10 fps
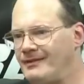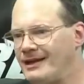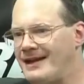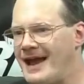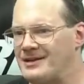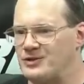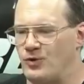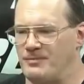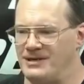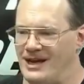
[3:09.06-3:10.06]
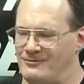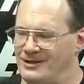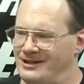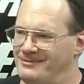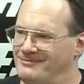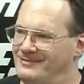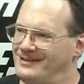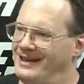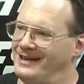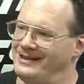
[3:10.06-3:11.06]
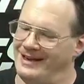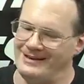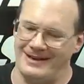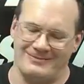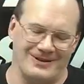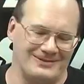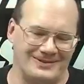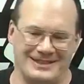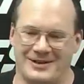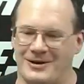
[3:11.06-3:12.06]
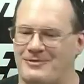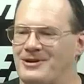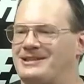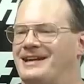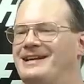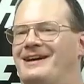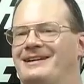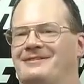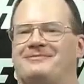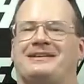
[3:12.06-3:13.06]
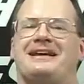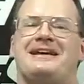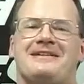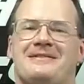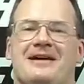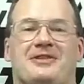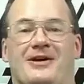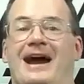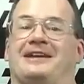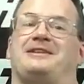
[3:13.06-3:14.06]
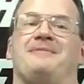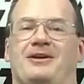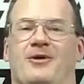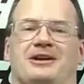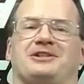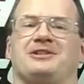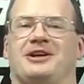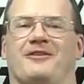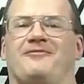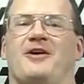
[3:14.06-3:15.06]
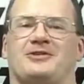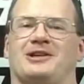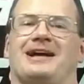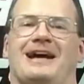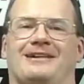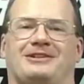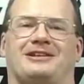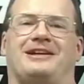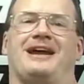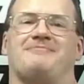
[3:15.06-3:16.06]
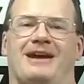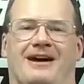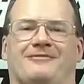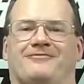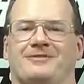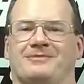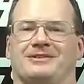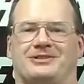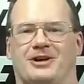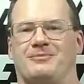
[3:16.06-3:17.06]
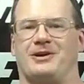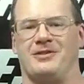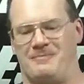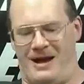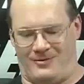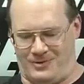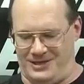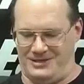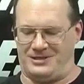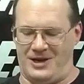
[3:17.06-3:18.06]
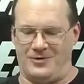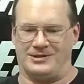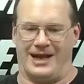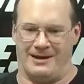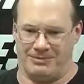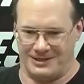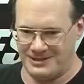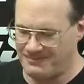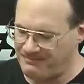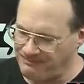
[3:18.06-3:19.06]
Kind of, sort of, but not really. And once again, now, they're asking me questions here, folks, like I just came down from the Sermon on the Mount with these stone tablets.